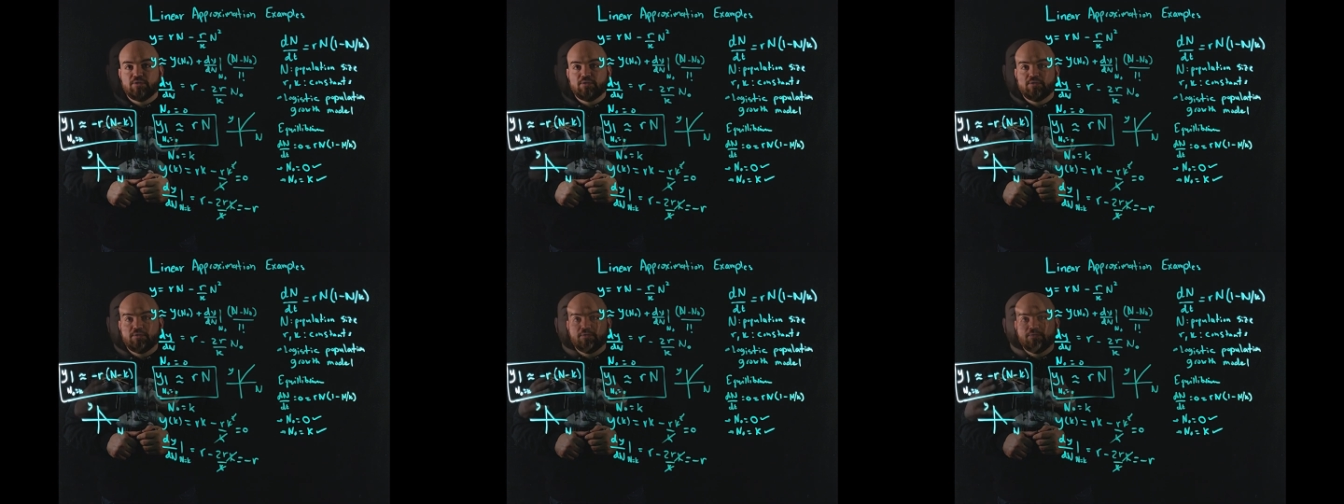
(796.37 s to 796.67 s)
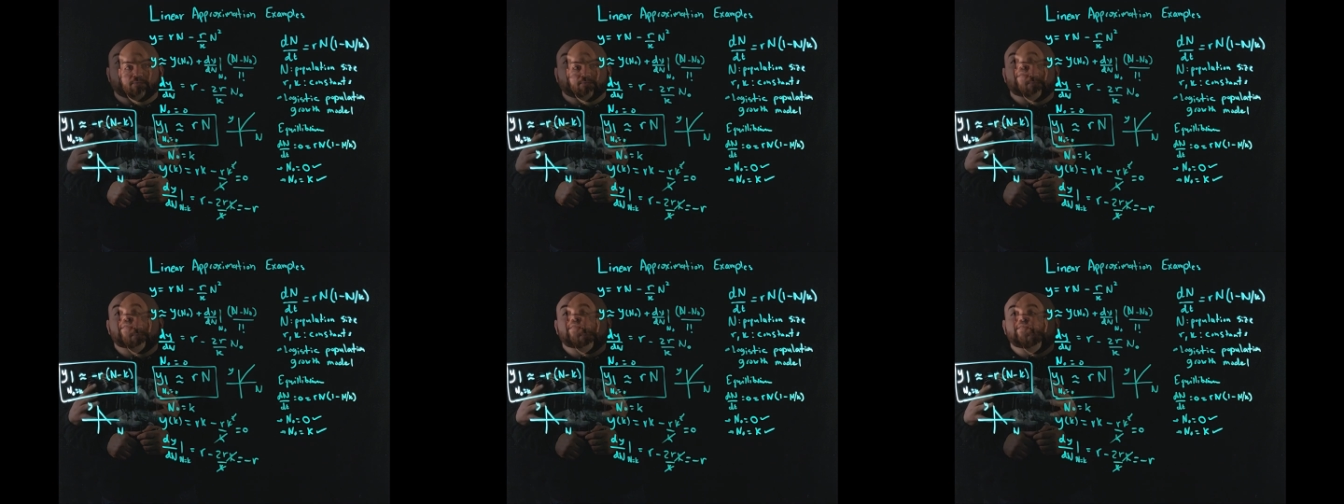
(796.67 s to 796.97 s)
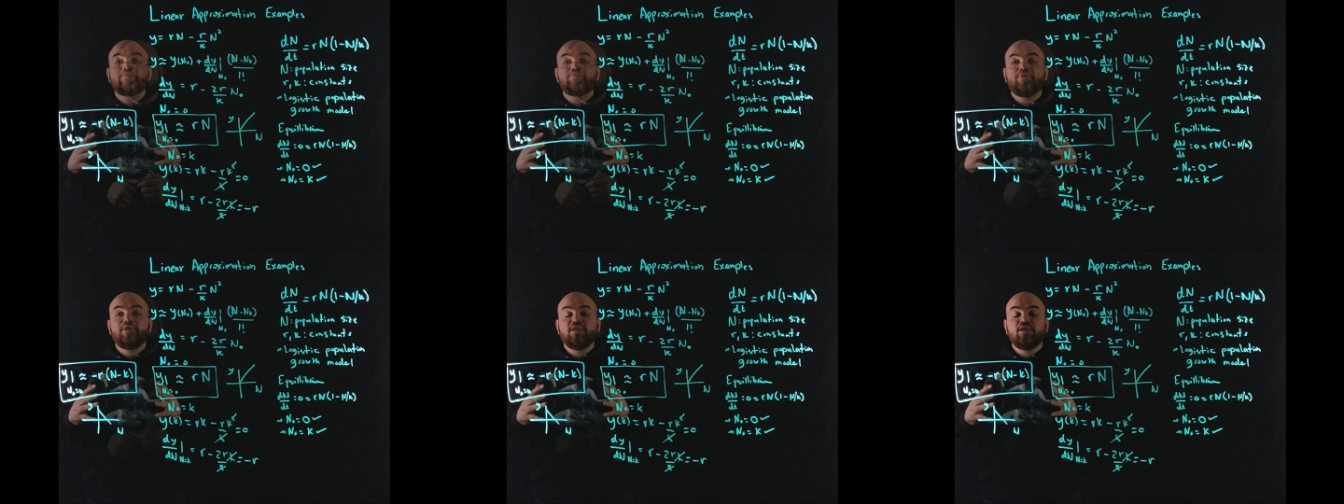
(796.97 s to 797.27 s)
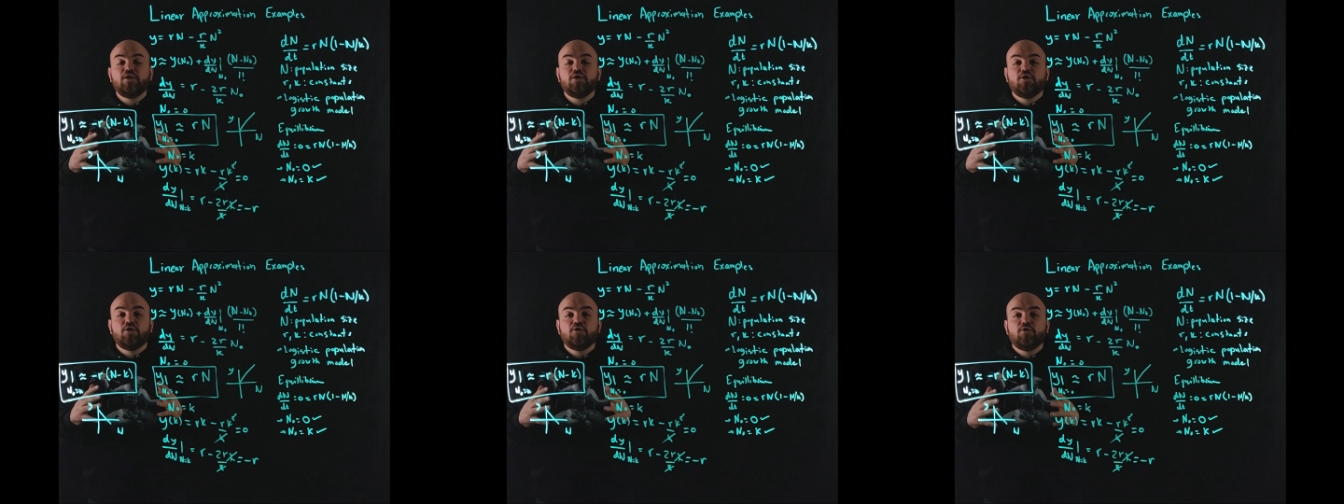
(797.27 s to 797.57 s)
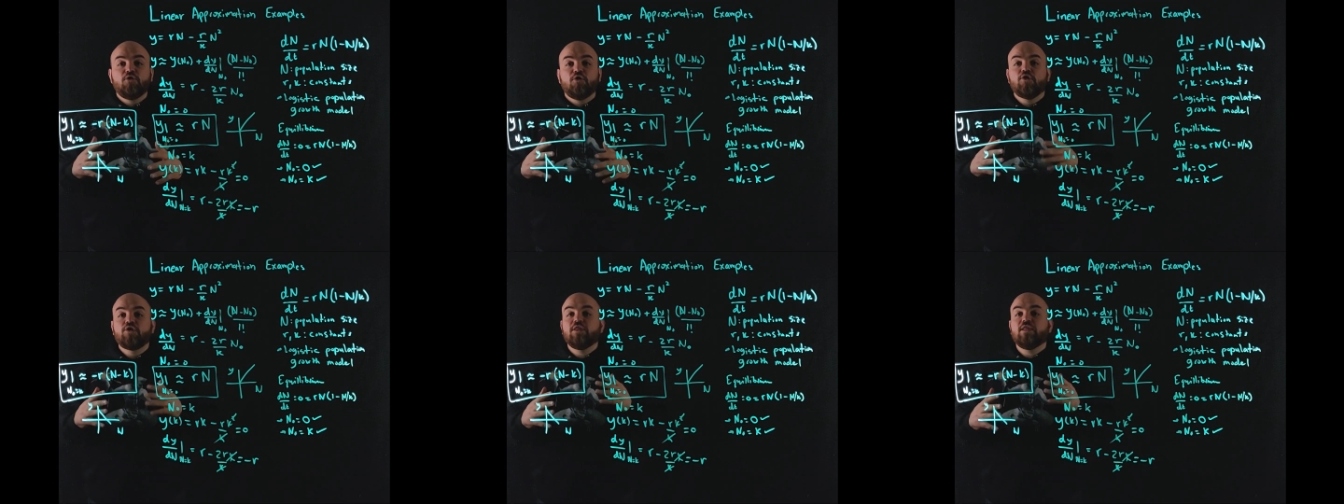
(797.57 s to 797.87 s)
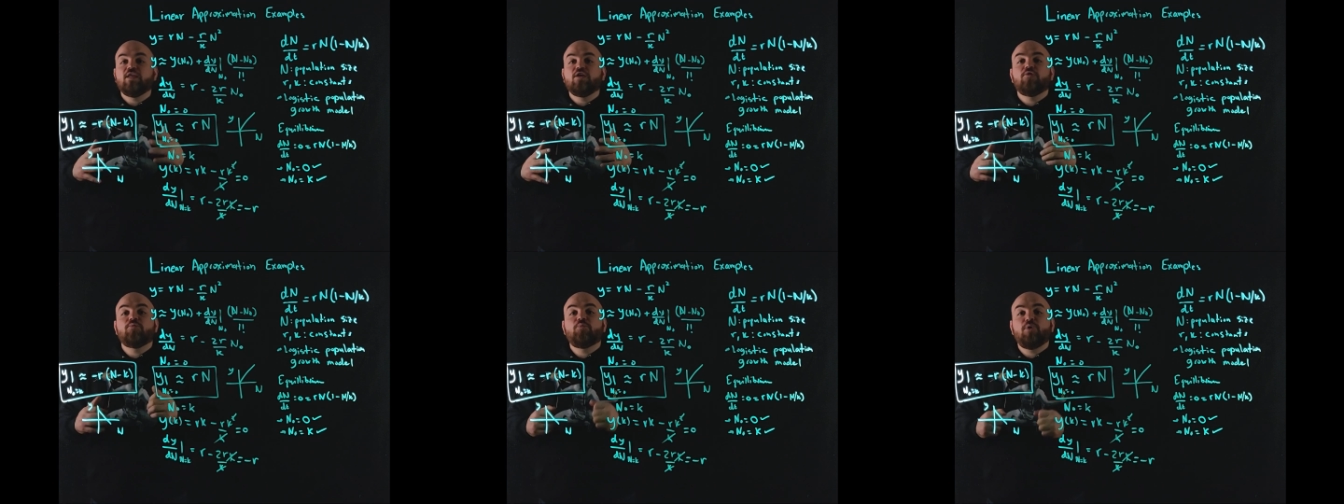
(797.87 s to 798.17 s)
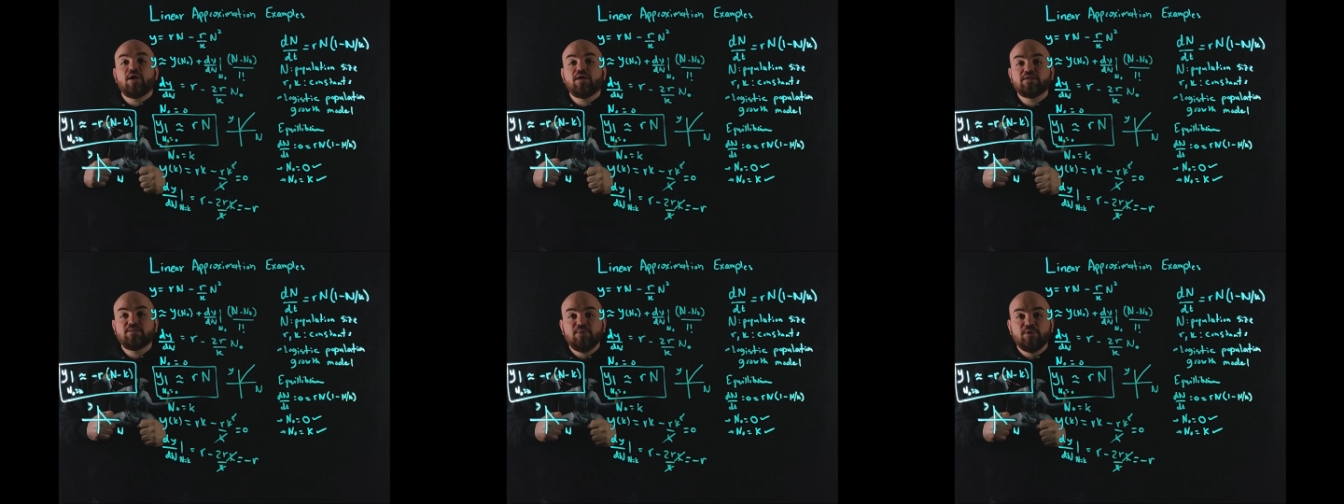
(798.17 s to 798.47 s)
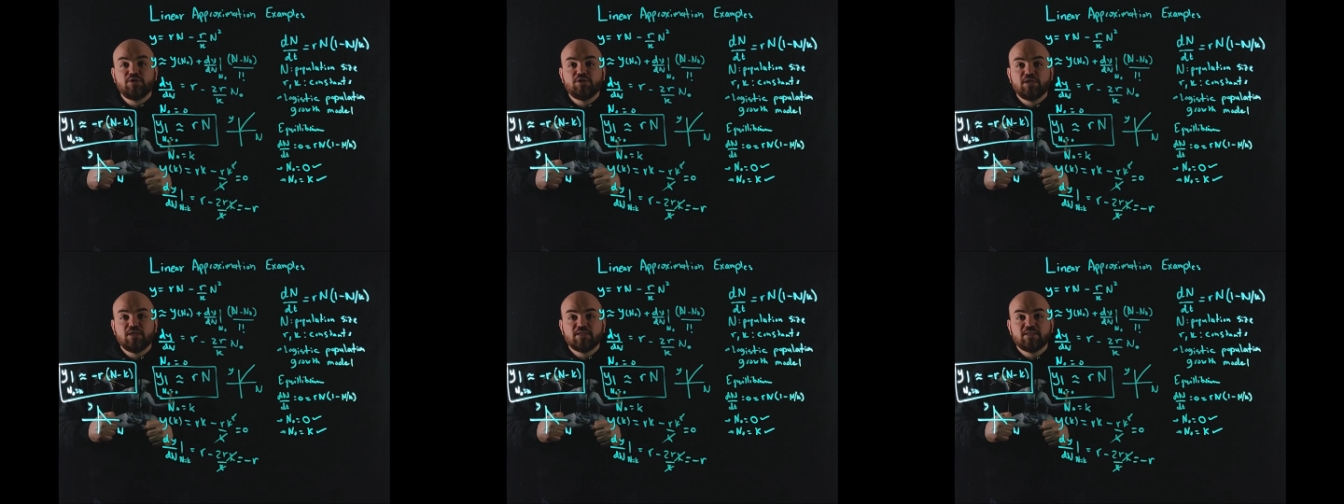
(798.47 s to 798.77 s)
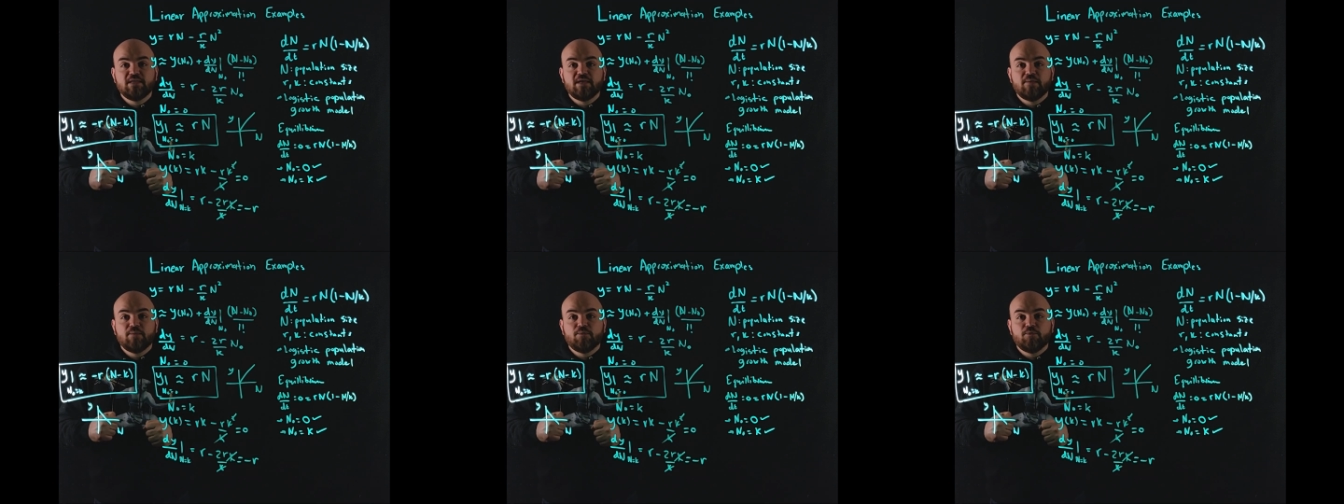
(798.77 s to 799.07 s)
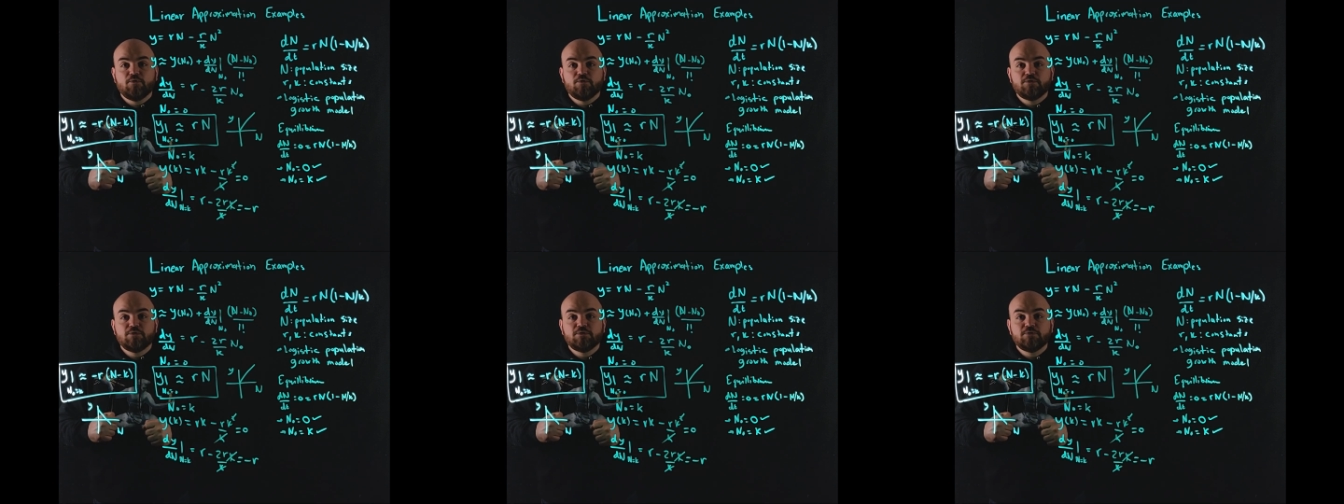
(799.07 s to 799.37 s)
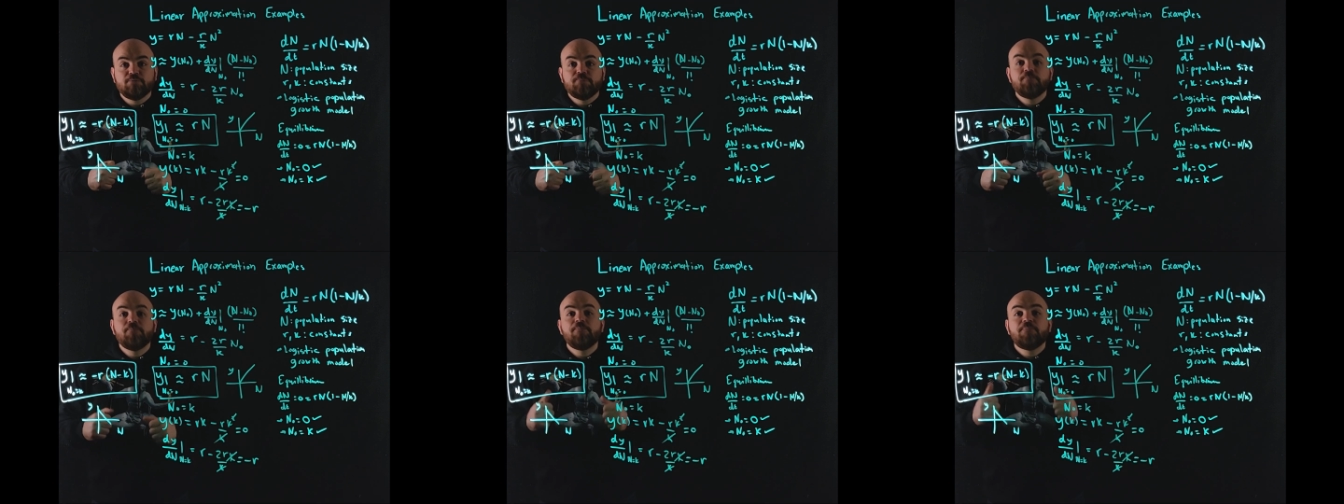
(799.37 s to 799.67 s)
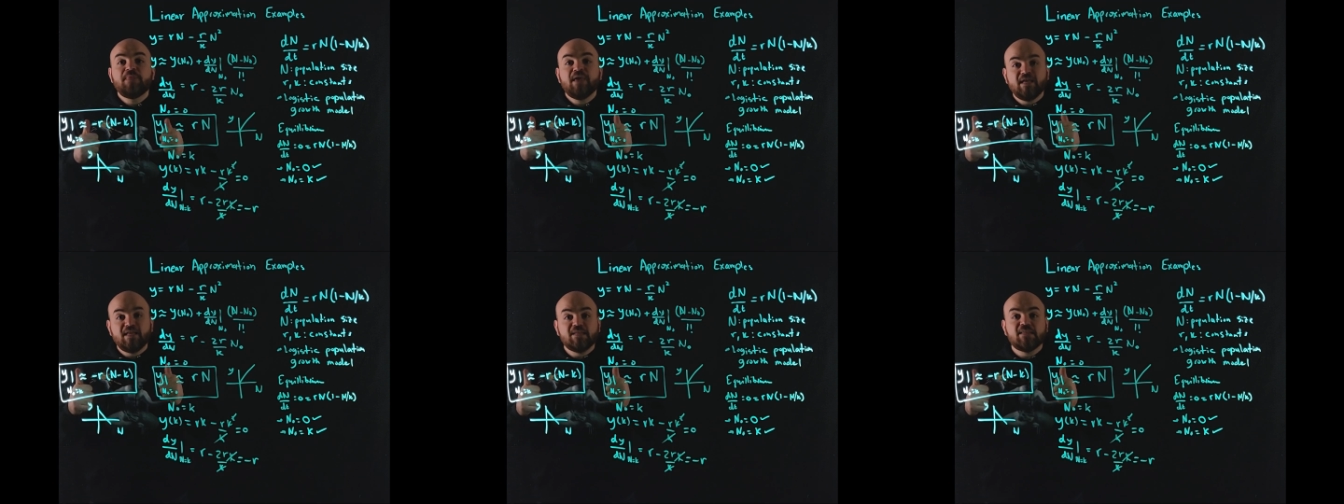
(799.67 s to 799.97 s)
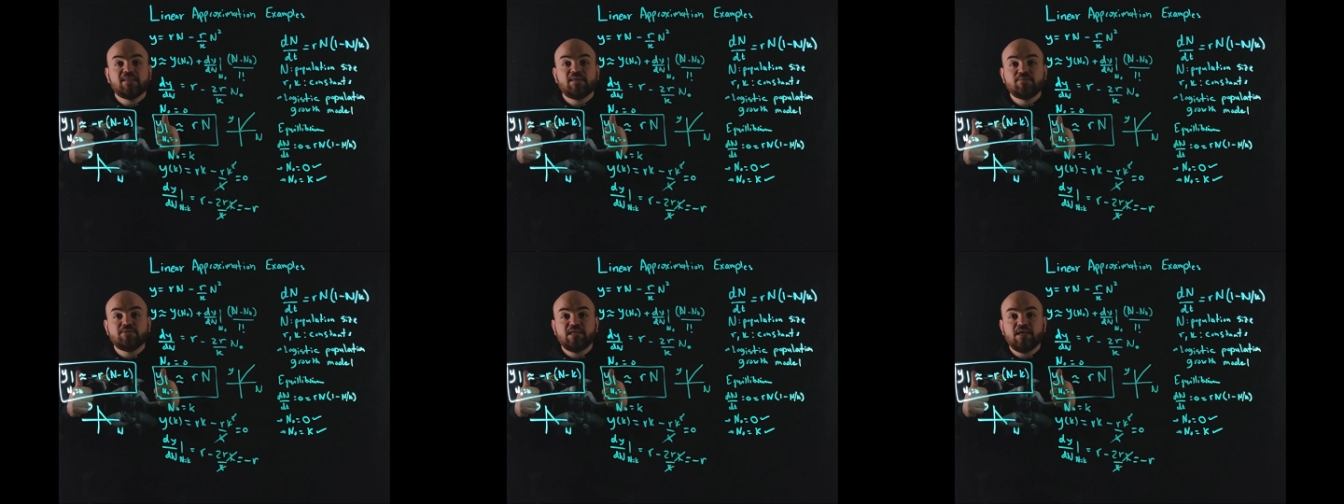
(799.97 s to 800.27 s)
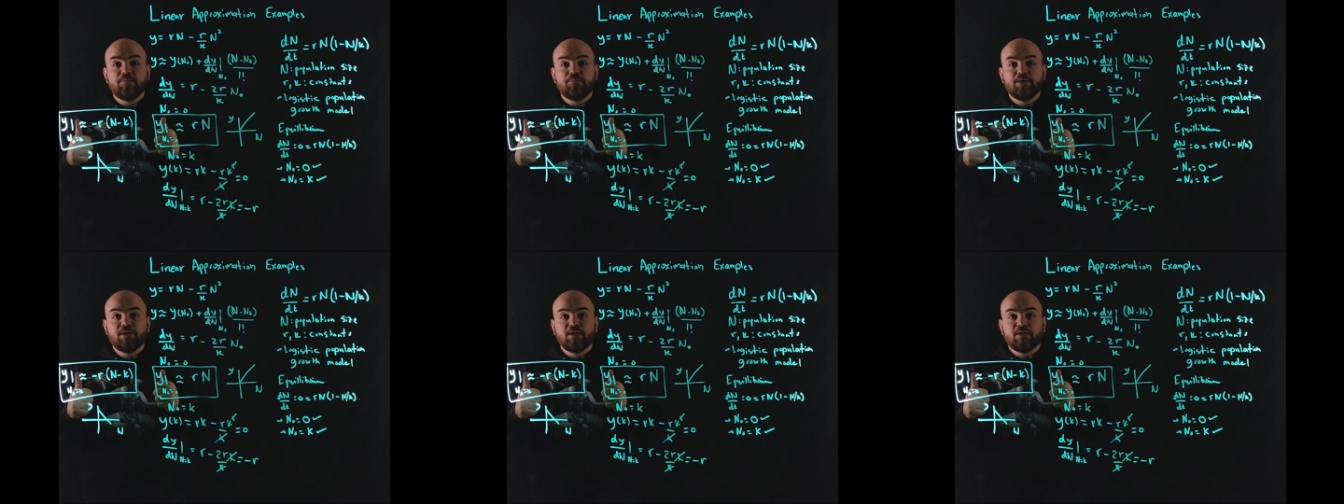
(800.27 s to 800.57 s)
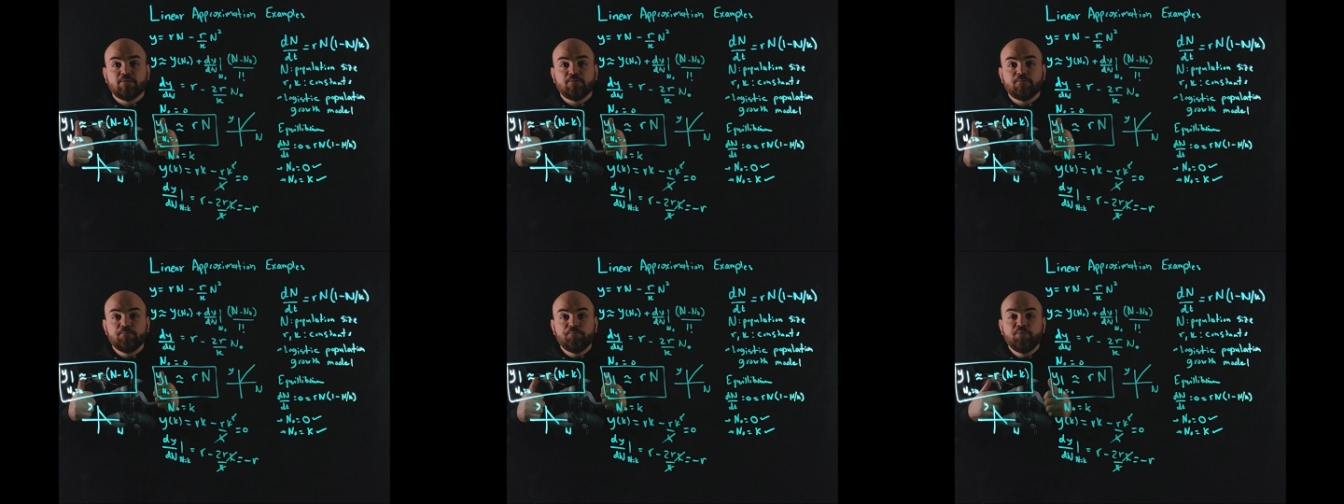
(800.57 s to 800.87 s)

If you like this video on linear approximation examples, hit the thumbs up button.